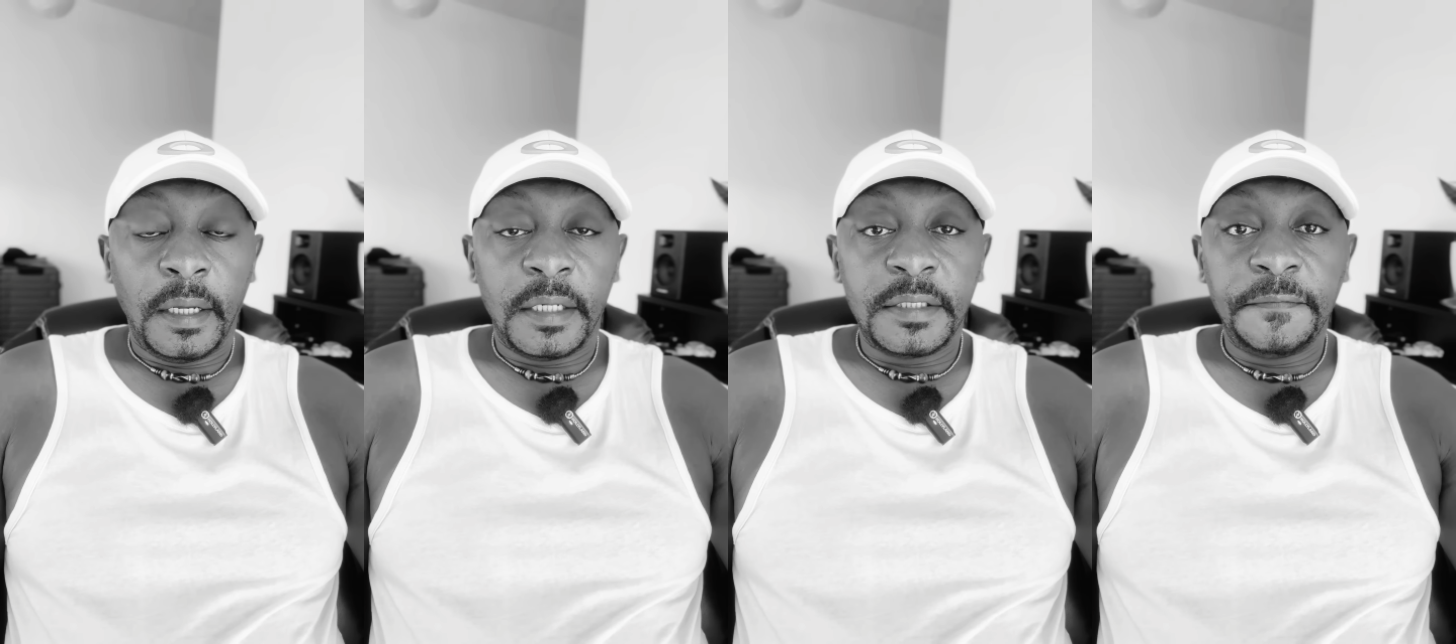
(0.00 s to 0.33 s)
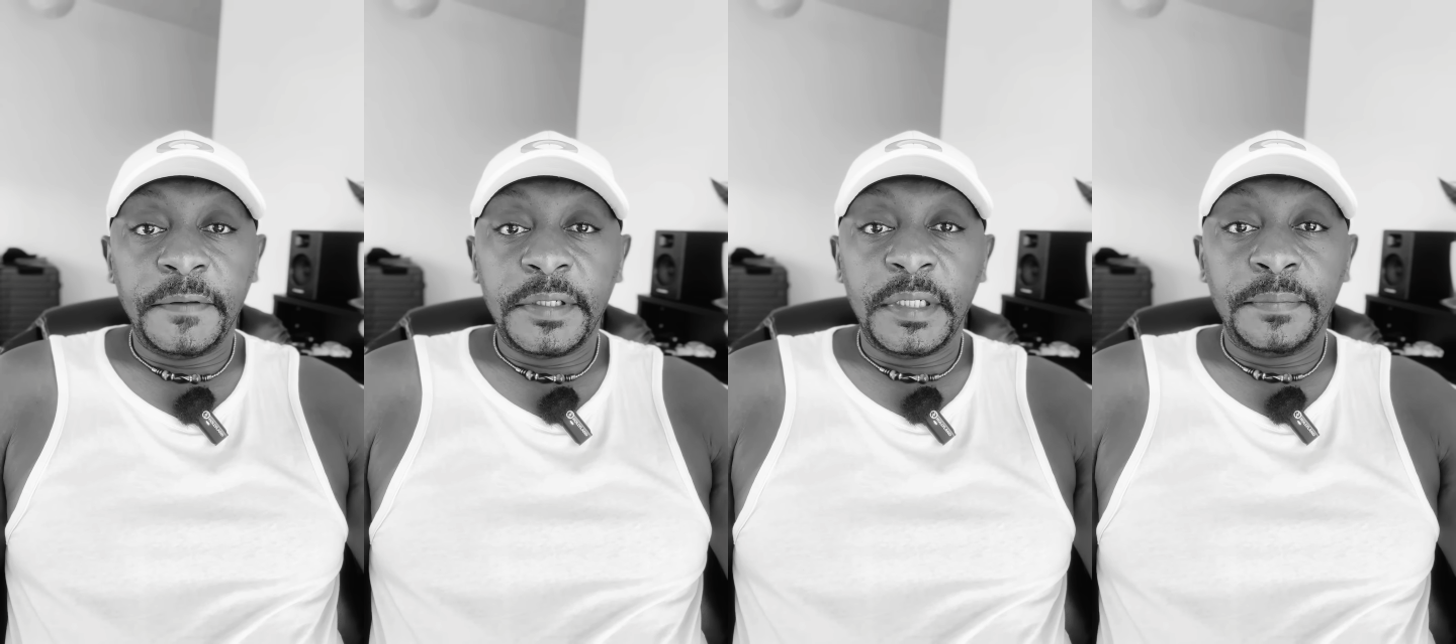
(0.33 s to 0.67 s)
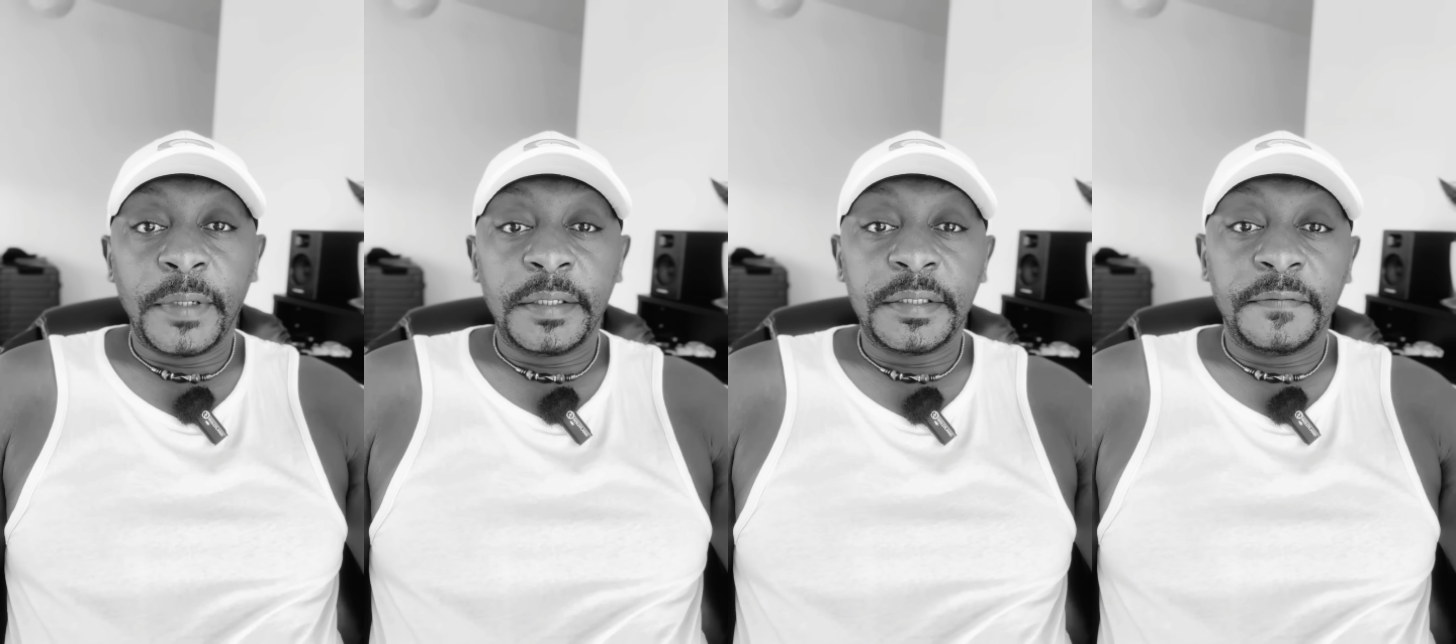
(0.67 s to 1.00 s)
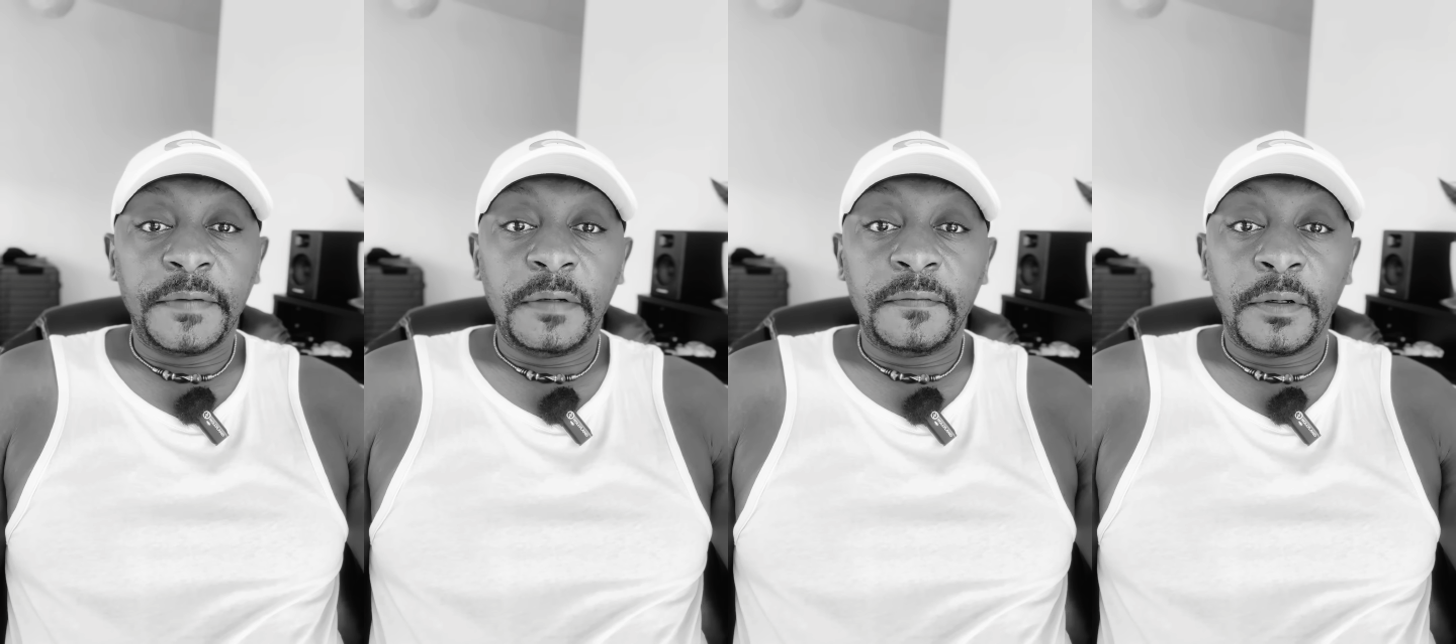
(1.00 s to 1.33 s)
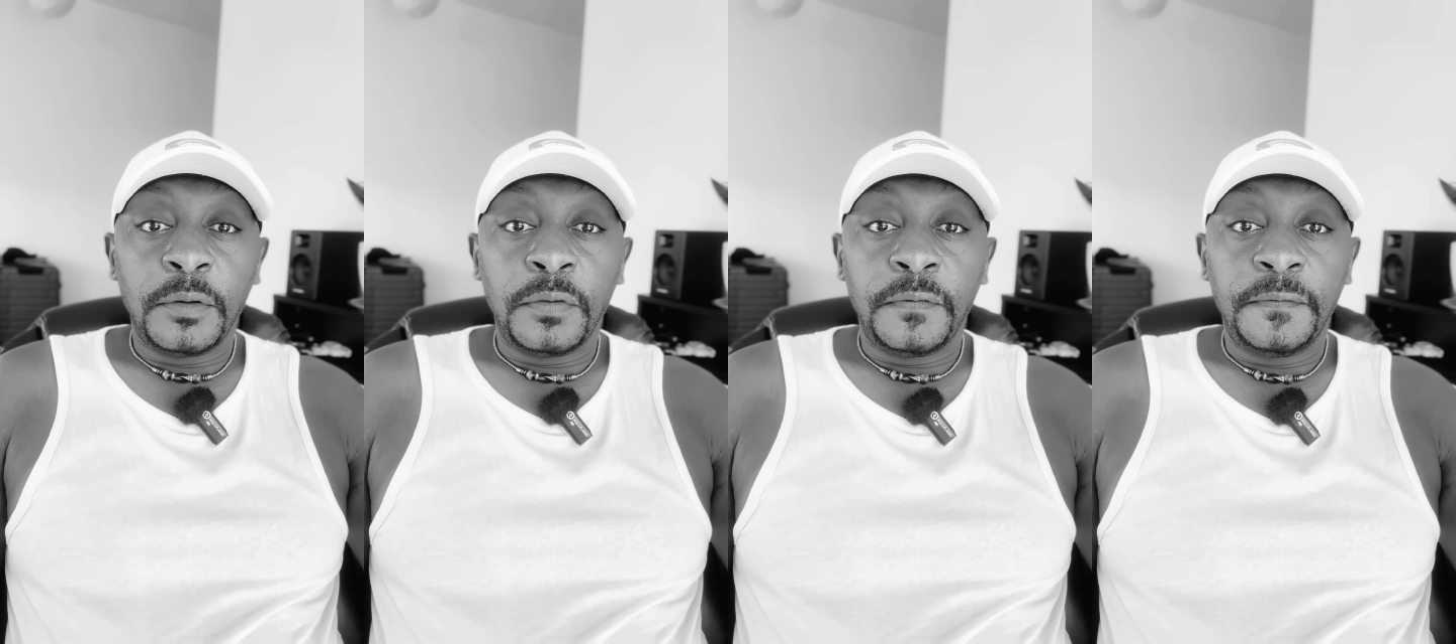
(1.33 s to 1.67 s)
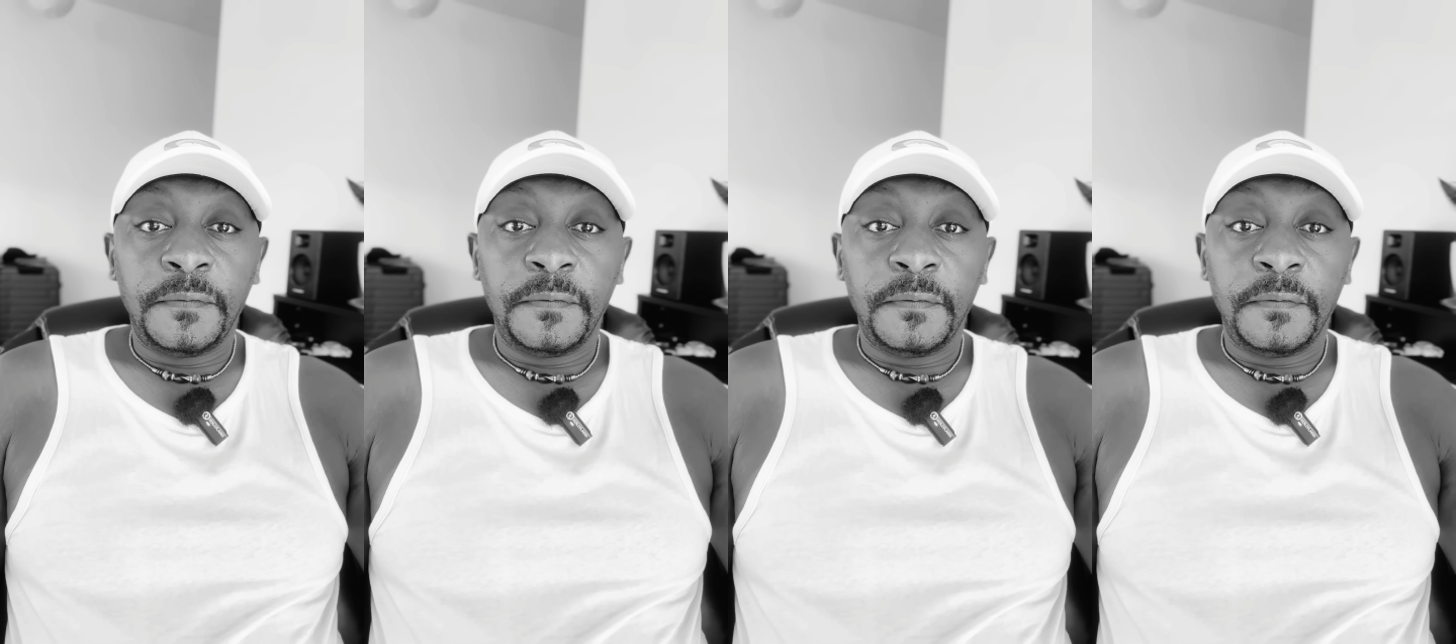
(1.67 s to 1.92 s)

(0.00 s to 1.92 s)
As a victim and survivor of